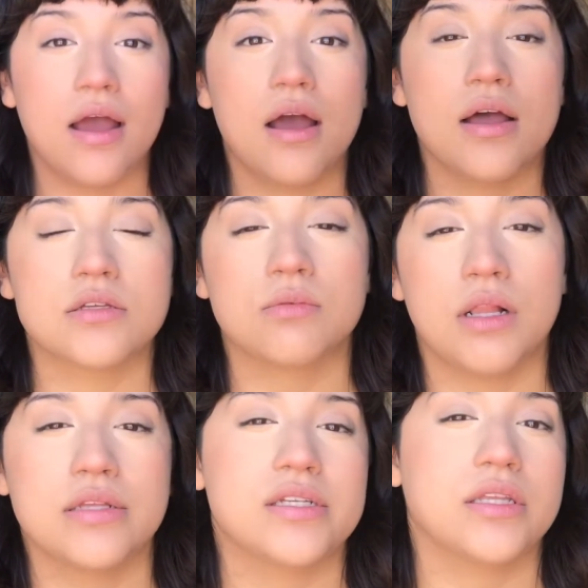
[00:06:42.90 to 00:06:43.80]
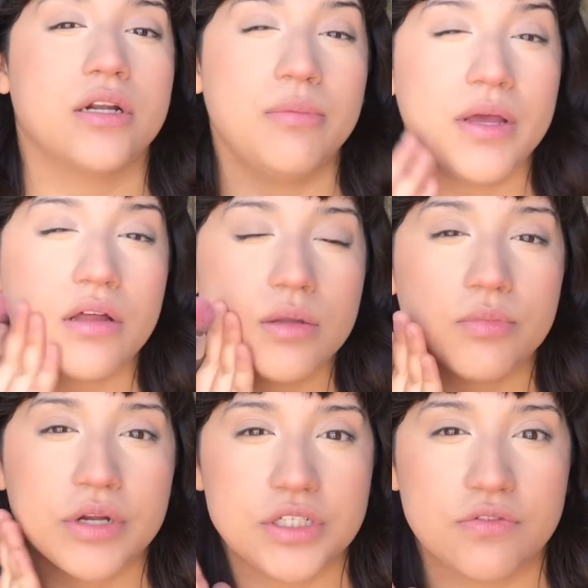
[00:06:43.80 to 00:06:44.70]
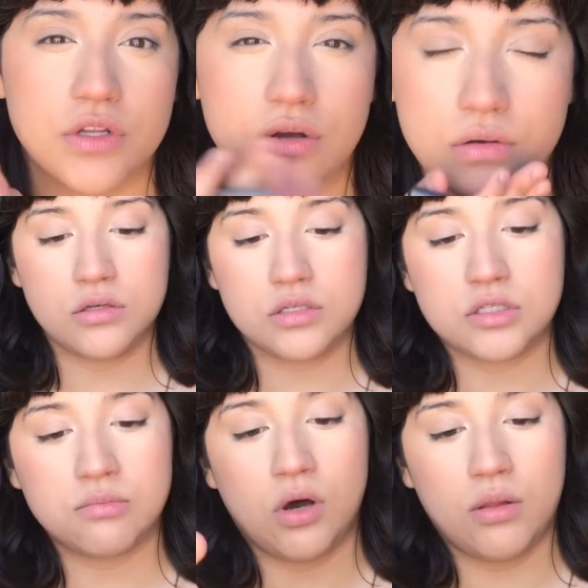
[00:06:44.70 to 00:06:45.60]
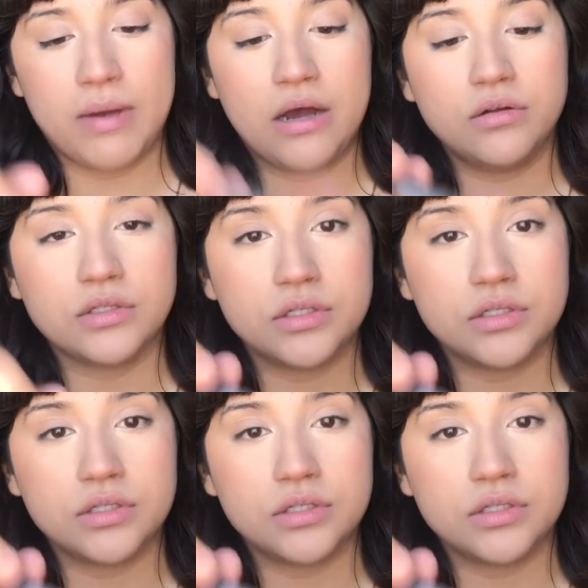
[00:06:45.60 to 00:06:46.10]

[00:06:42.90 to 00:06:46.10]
as well as a little bit on the bridge of the nose. Small amount.